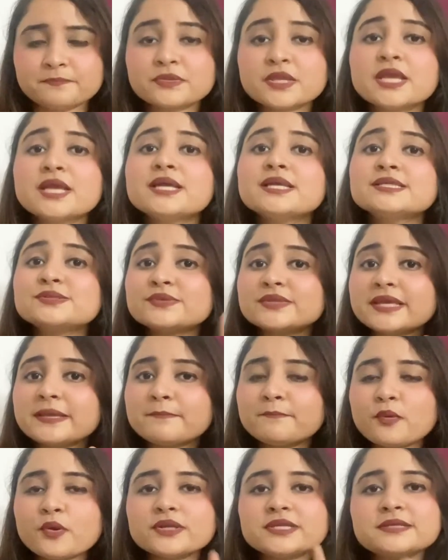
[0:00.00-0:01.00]
So the
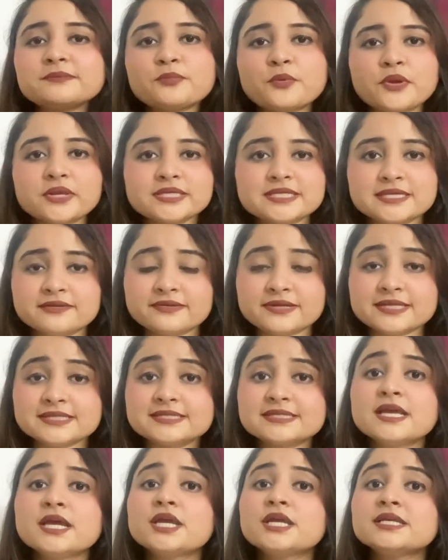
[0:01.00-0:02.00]
important point here is
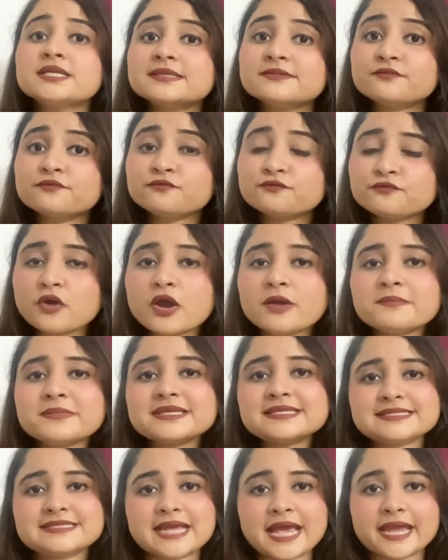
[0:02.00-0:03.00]
form a
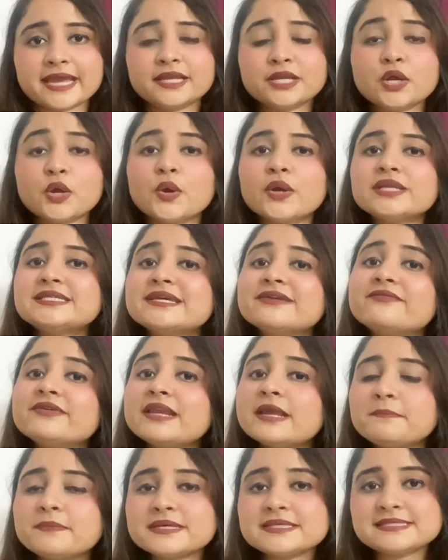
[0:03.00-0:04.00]
style or develop
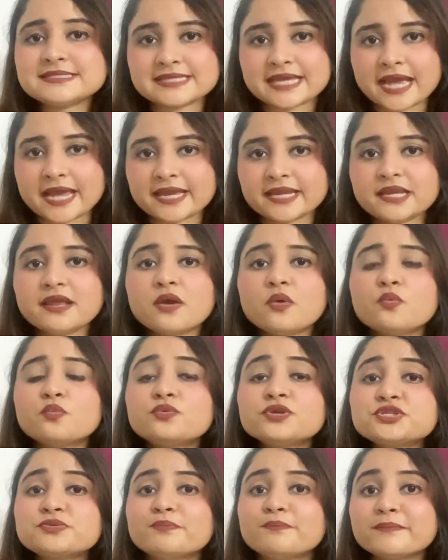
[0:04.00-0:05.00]
a style which
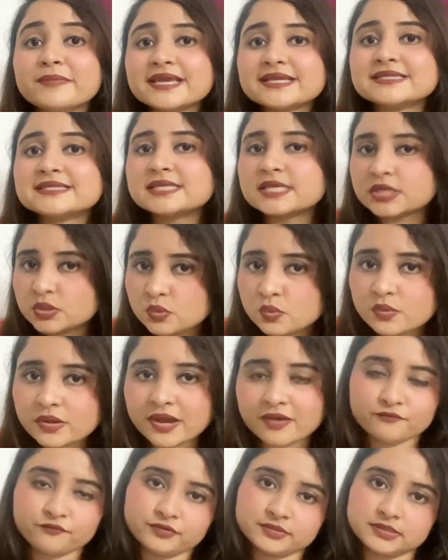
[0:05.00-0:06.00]
makes you
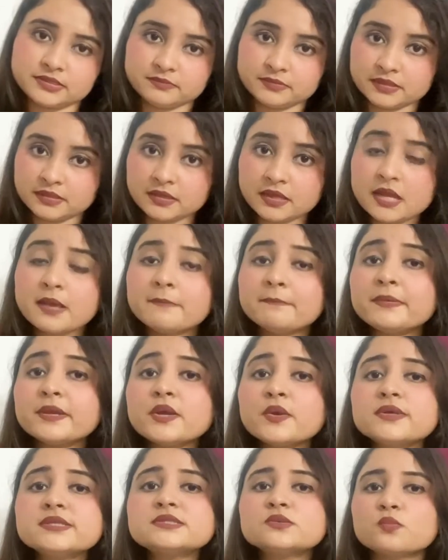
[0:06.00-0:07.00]
comfortable. Because
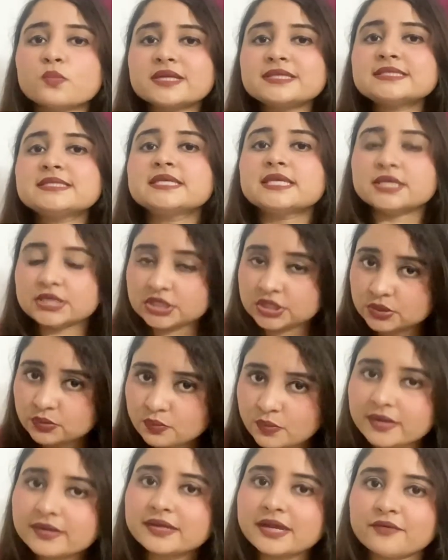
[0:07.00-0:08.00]
once you are
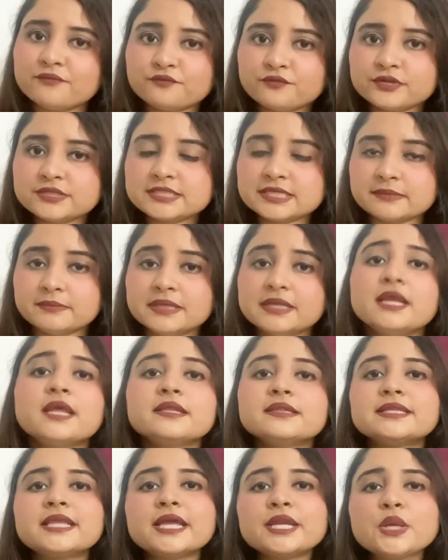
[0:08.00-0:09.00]
comfortable,
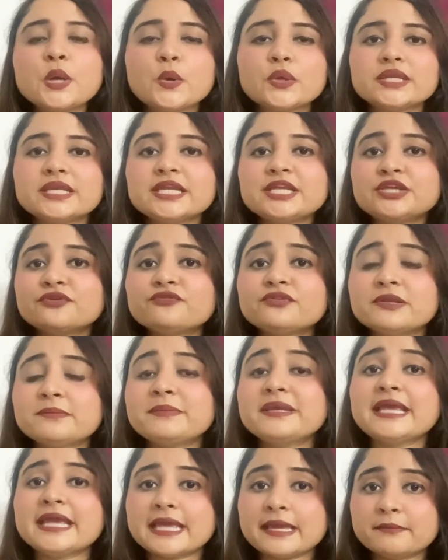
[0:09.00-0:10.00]
then only you will be
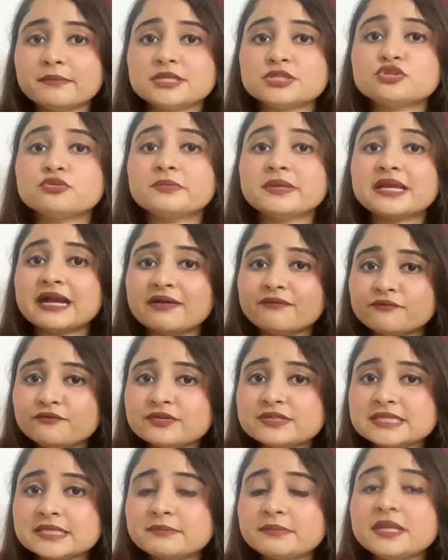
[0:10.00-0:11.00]
able to be
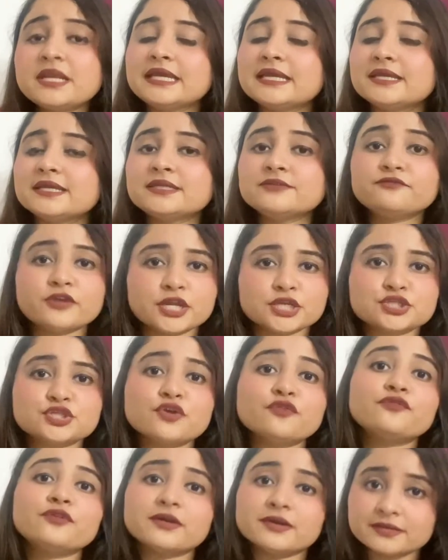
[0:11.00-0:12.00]
comfortable in front of
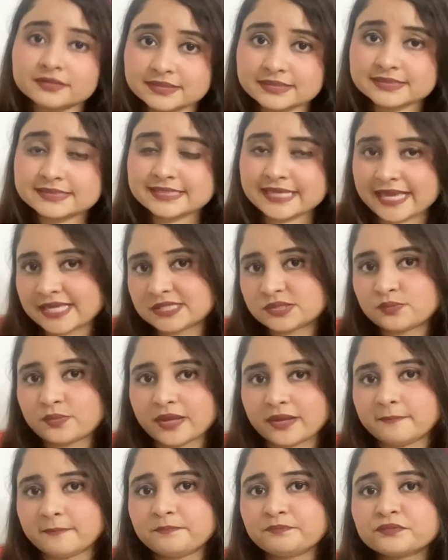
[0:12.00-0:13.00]
others as well.
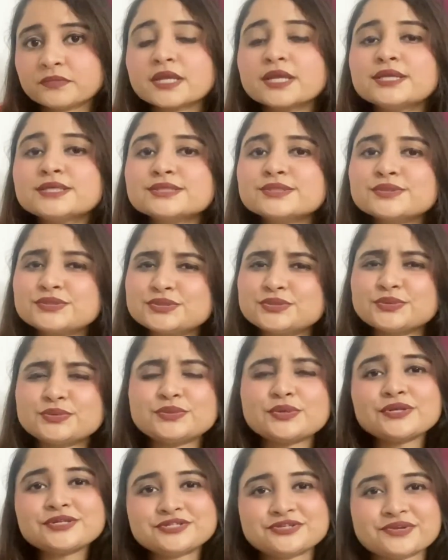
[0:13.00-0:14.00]
So do not
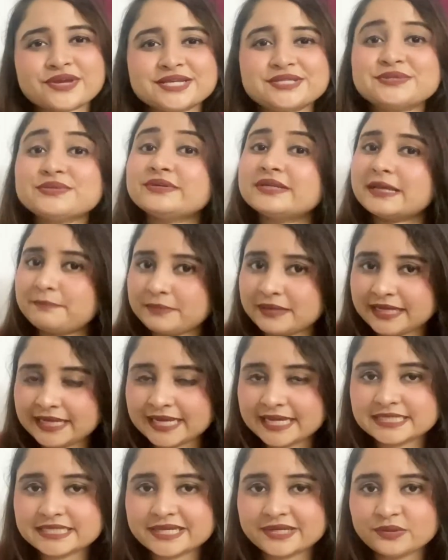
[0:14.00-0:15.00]
try to replicate
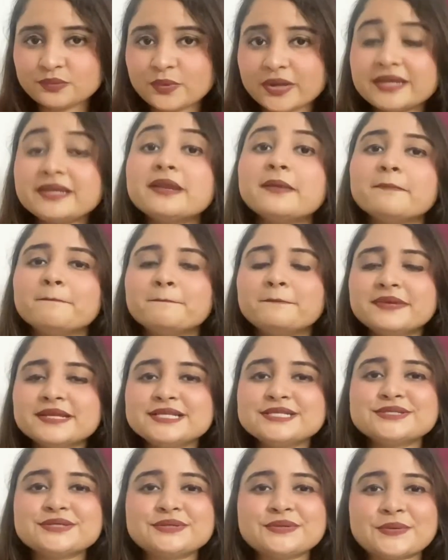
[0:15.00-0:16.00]
anyone, build
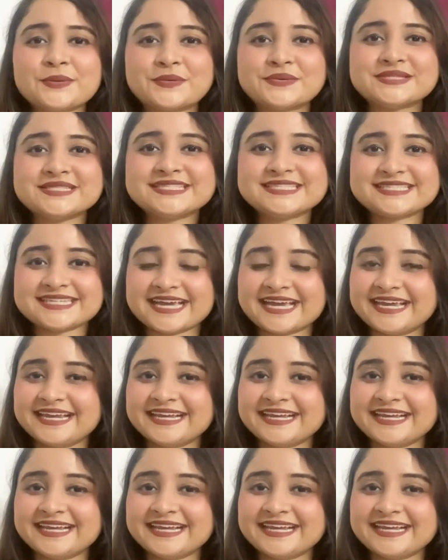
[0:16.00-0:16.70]
your own style.